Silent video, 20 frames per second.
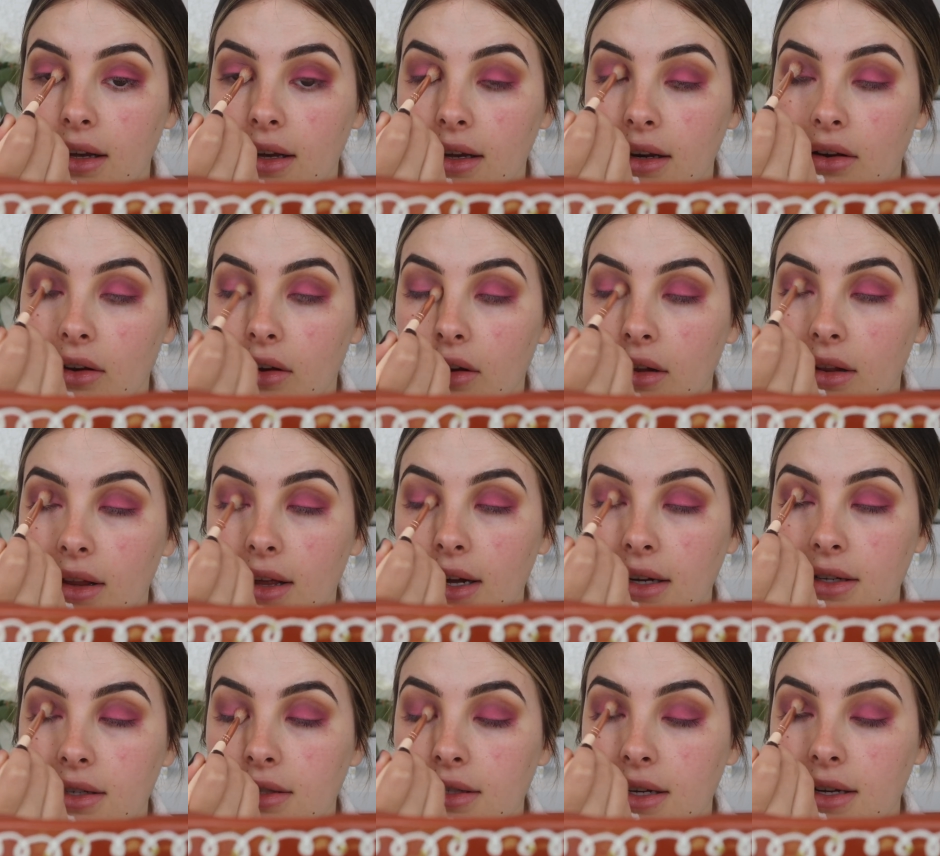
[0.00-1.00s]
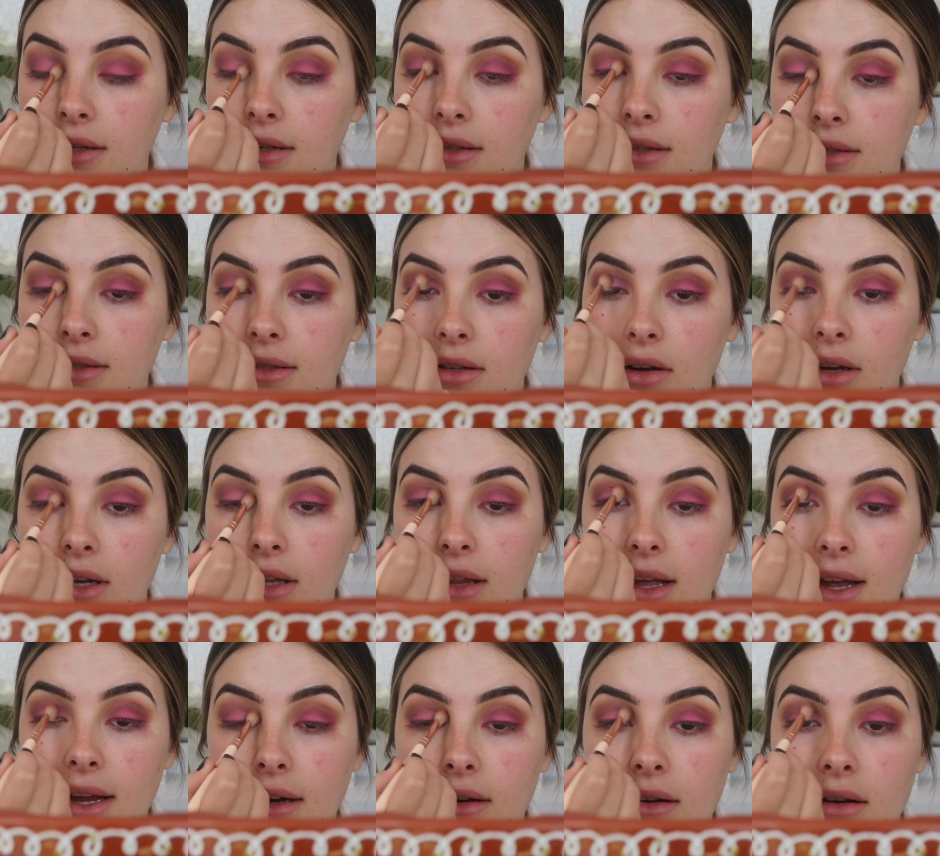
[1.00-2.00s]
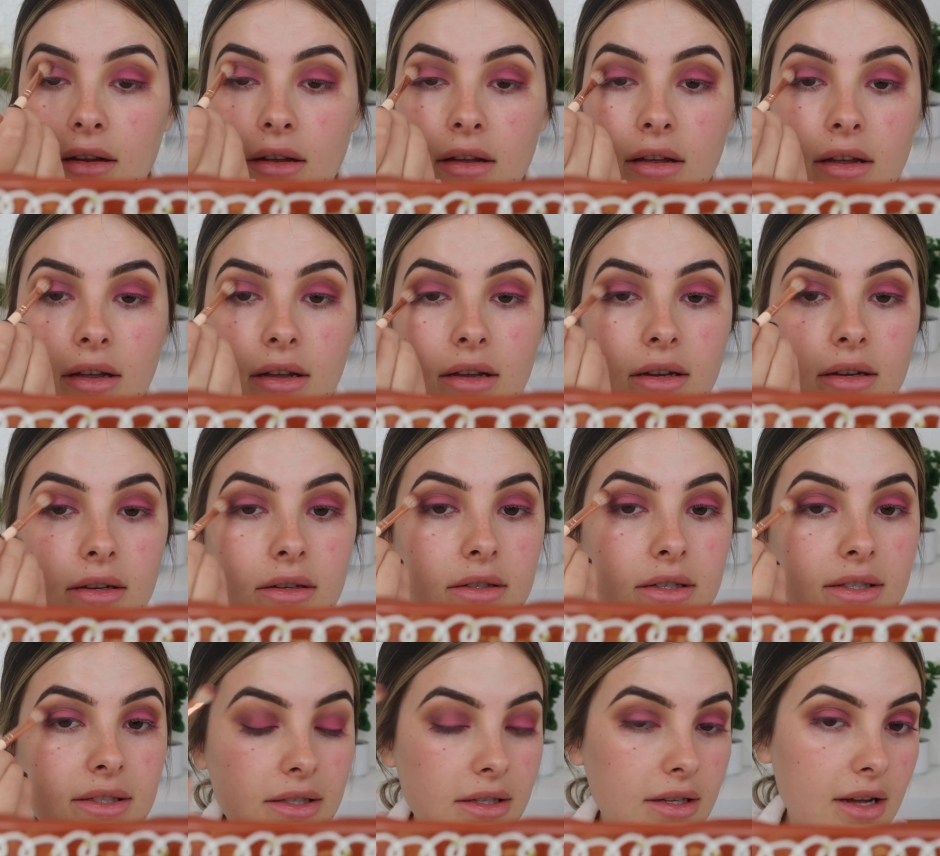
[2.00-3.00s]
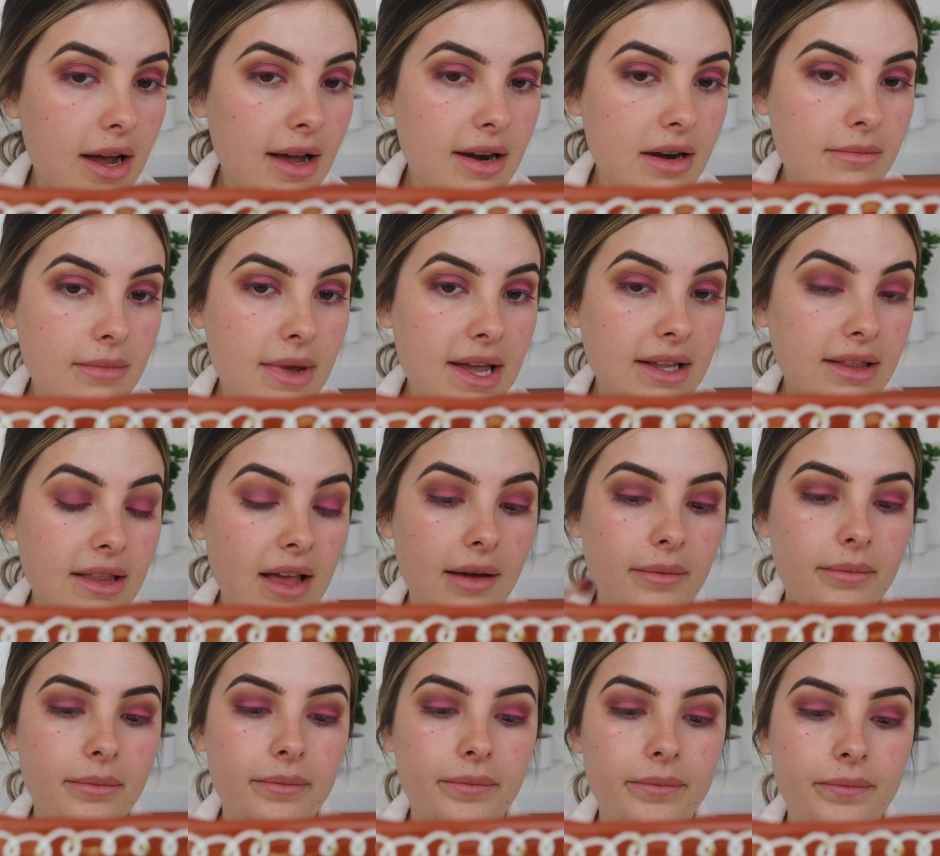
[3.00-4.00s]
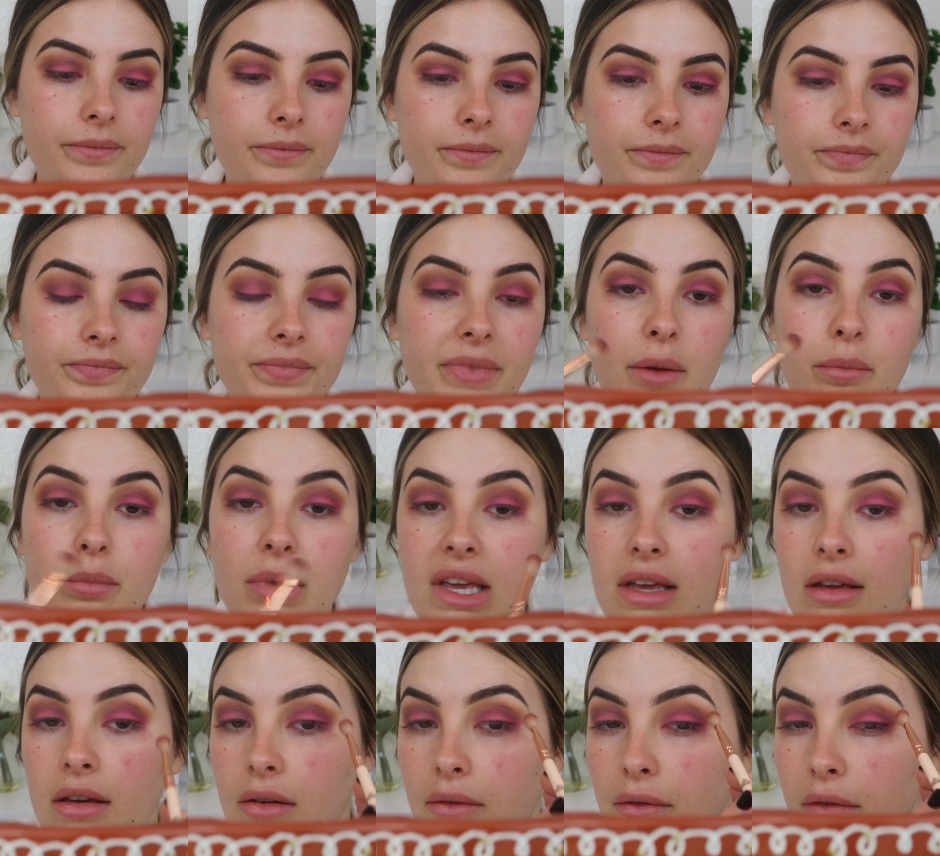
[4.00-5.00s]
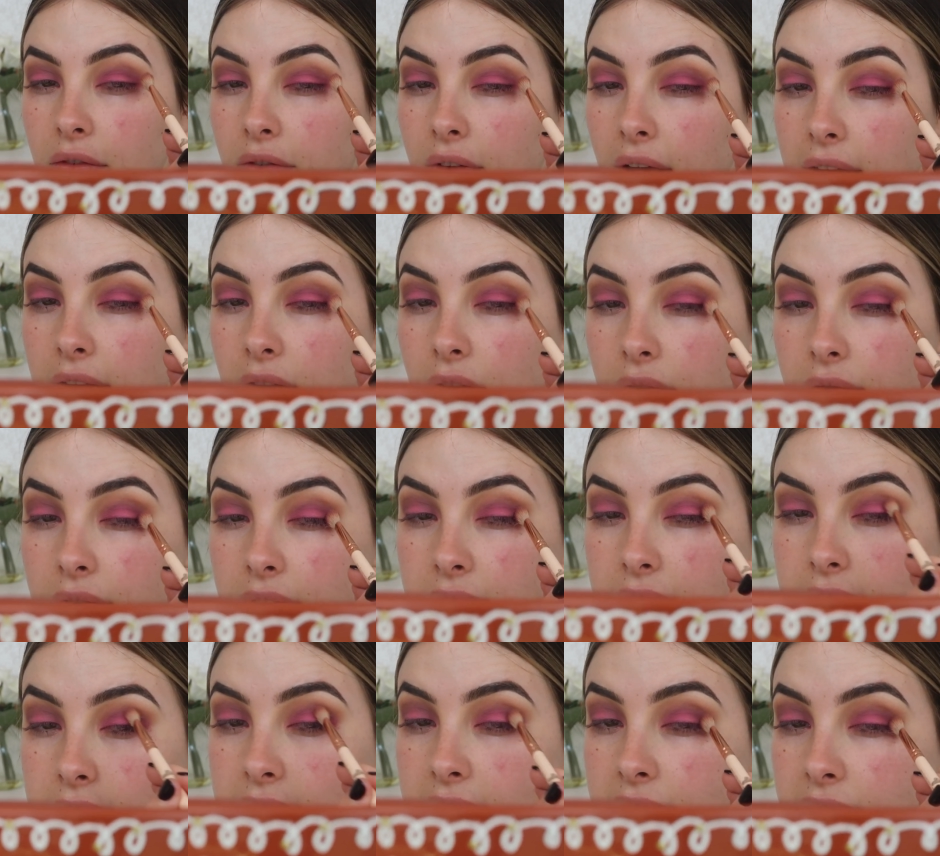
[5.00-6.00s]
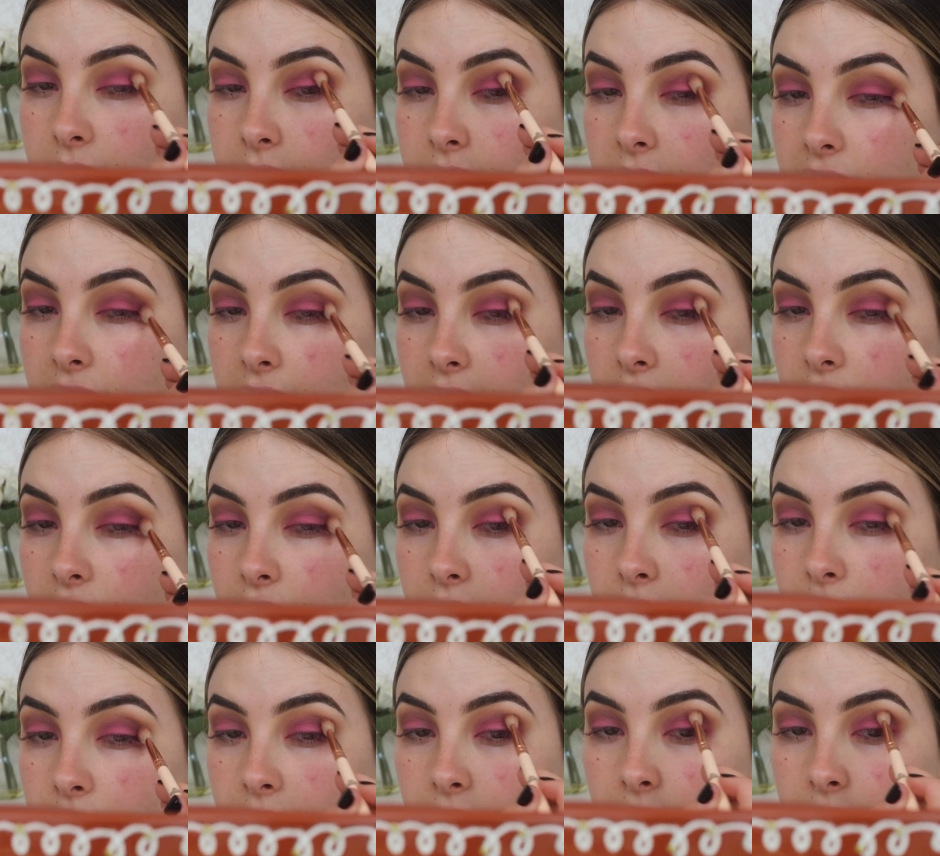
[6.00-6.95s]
it earlier, just under the socket line, just to kind of make that pink fade off into something, you know.